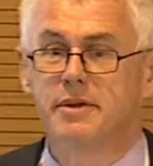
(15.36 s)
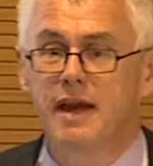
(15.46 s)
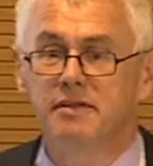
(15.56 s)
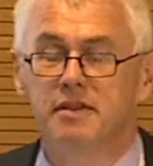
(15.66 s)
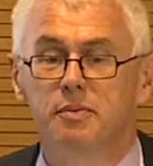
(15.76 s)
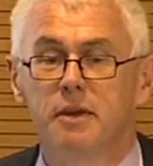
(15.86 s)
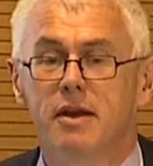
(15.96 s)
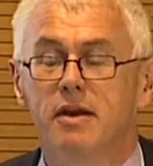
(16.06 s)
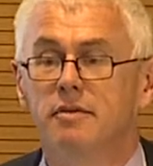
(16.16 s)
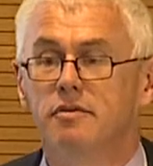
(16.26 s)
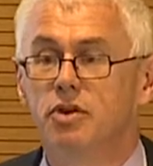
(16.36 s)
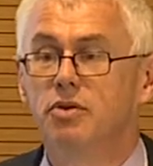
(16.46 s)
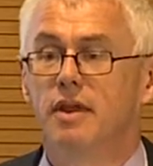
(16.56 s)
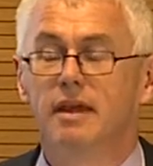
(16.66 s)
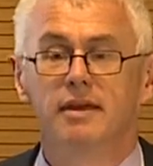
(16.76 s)
was asked to speak on
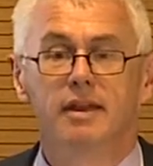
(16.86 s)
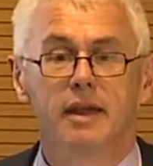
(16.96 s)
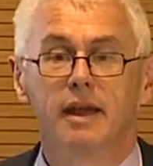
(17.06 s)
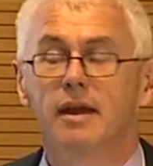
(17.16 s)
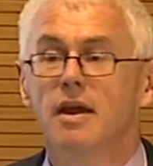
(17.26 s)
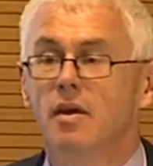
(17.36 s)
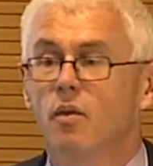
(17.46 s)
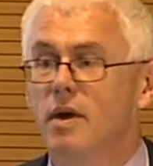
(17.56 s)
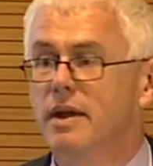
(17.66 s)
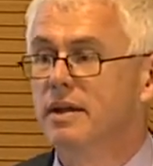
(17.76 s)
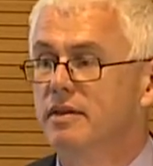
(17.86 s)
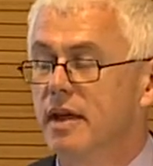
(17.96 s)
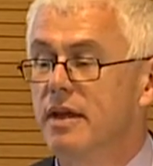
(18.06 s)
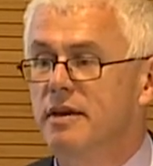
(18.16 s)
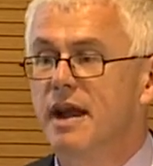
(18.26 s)
two things, I think. One is
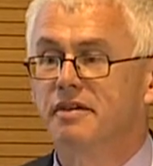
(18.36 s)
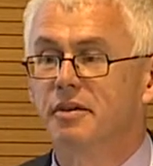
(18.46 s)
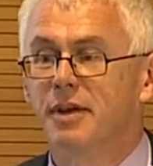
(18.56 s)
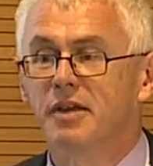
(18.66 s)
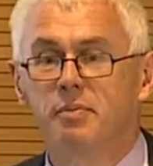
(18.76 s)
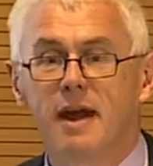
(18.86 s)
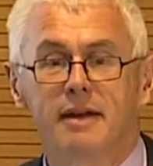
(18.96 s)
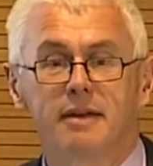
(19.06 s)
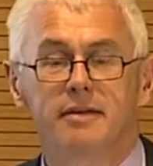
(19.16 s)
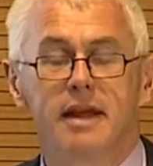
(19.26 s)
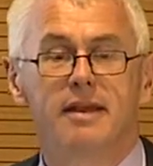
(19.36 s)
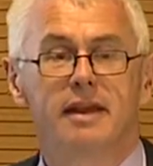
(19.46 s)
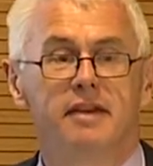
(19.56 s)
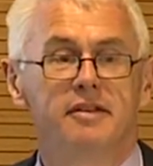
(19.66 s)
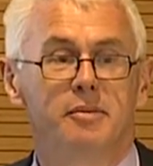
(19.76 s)
international best practice and the
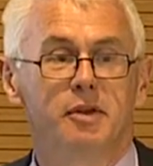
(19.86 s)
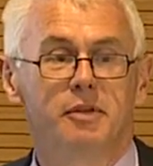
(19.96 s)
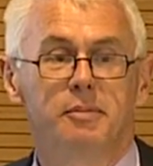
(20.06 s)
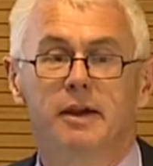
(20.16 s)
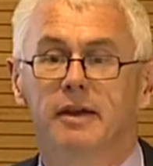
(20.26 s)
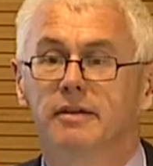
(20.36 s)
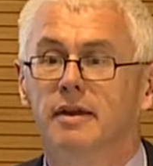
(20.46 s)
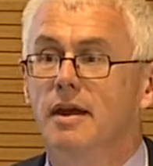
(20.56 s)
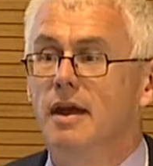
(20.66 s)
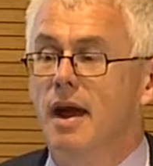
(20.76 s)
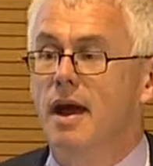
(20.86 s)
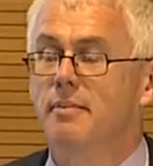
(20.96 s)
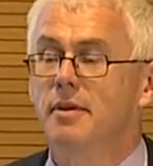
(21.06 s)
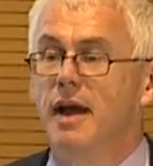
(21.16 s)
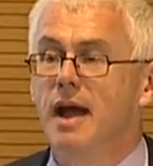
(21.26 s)
customer experience. Um,